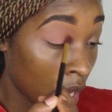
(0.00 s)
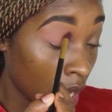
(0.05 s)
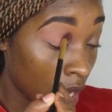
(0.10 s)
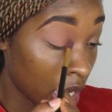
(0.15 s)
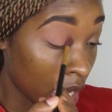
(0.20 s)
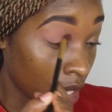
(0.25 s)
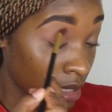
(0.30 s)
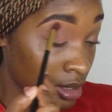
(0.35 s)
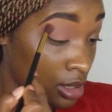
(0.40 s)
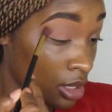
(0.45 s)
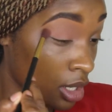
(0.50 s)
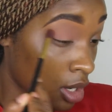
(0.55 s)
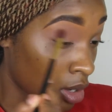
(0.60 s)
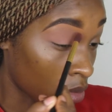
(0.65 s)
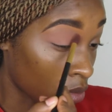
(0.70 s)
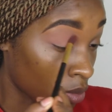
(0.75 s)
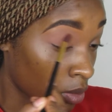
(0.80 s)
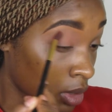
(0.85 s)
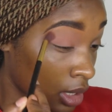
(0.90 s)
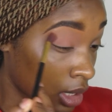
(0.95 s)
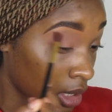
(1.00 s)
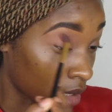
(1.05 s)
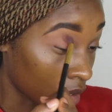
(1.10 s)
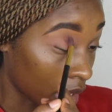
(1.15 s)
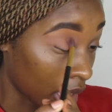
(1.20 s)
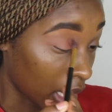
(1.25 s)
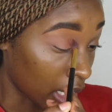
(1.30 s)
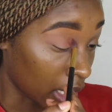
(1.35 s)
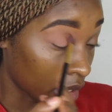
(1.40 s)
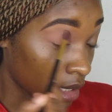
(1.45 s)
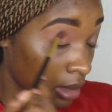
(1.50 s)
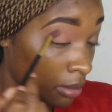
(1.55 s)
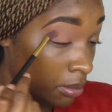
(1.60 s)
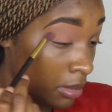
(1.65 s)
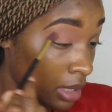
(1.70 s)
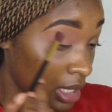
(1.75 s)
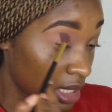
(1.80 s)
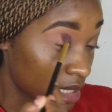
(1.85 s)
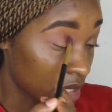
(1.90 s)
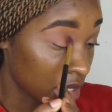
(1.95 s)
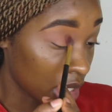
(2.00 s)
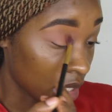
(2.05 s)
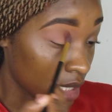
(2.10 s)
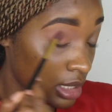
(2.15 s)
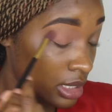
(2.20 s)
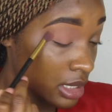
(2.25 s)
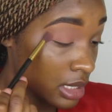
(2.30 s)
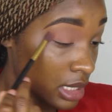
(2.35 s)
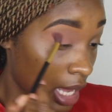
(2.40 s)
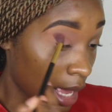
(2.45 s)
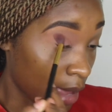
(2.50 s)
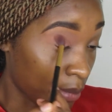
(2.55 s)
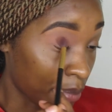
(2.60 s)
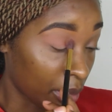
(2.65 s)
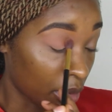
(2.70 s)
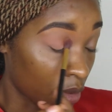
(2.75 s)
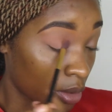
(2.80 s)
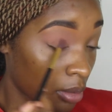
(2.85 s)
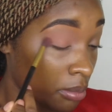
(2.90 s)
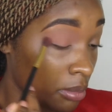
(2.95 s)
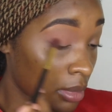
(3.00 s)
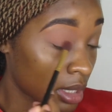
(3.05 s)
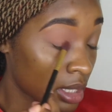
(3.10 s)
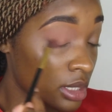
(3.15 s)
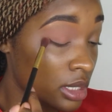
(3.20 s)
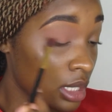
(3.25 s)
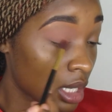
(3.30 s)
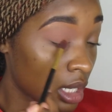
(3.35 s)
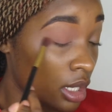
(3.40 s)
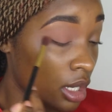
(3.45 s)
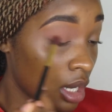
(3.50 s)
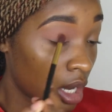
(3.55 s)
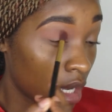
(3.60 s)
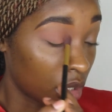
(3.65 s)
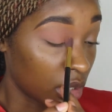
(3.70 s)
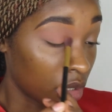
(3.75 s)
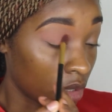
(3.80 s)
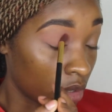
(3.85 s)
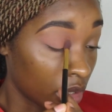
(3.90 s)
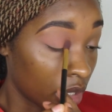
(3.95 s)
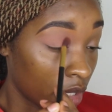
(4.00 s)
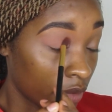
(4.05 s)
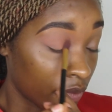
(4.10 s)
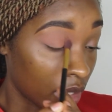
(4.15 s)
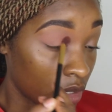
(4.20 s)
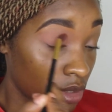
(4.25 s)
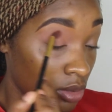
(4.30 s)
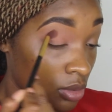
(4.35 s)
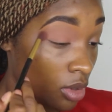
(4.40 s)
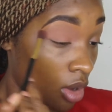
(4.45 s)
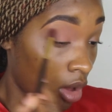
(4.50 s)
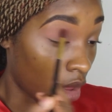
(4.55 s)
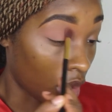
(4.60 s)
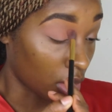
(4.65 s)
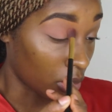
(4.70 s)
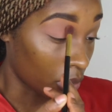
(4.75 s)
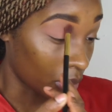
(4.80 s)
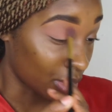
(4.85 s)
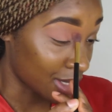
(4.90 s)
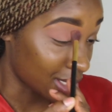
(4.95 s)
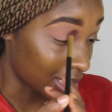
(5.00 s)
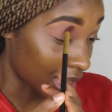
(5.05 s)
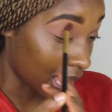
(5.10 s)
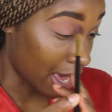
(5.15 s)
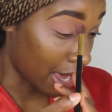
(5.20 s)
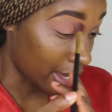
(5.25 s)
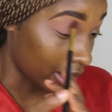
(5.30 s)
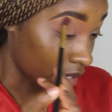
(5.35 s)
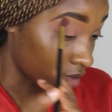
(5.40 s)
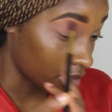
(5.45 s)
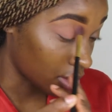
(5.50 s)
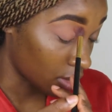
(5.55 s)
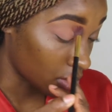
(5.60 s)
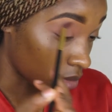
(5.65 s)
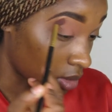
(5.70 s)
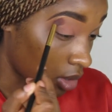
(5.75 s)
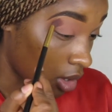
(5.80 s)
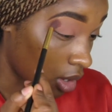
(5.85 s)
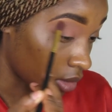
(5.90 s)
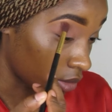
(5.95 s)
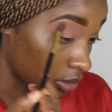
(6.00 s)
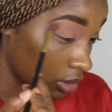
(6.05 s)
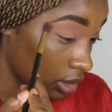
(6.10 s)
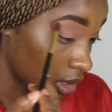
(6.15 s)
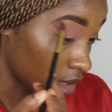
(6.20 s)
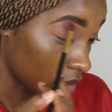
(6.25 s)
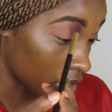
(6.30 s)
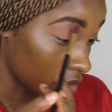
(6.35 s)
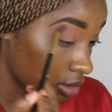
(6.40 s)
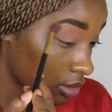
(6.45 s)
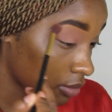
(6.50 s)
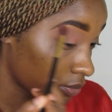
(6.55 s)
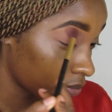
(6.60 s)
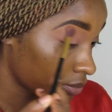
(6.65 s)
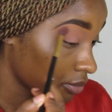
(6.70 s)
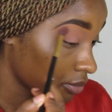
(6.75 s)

And I don't want to like miss a step or miss a color if I do it all on one side and do it all on the other.